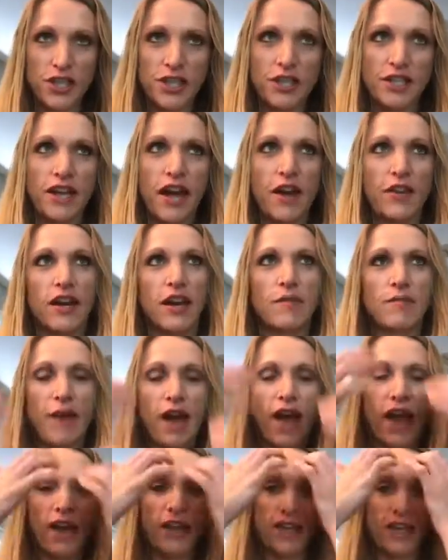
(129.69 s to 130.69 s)
now that I'm
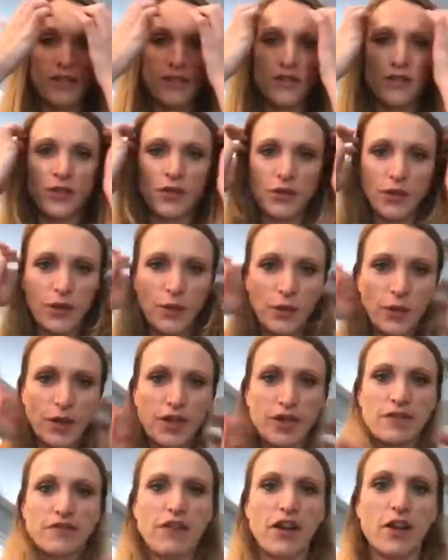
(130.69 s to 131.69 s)
back into an
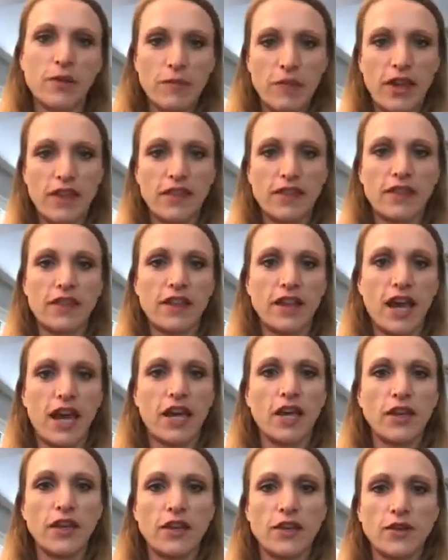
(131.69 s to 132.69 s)
environment that
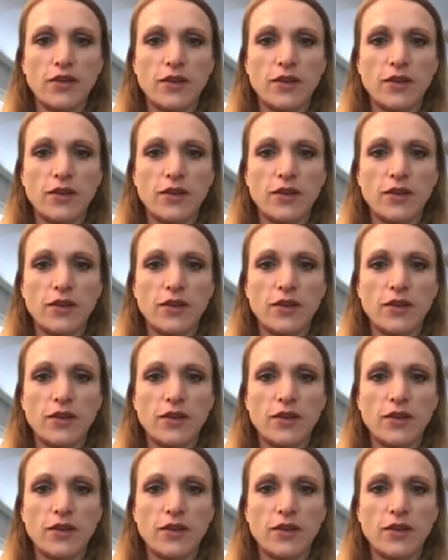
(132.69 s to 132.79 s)
I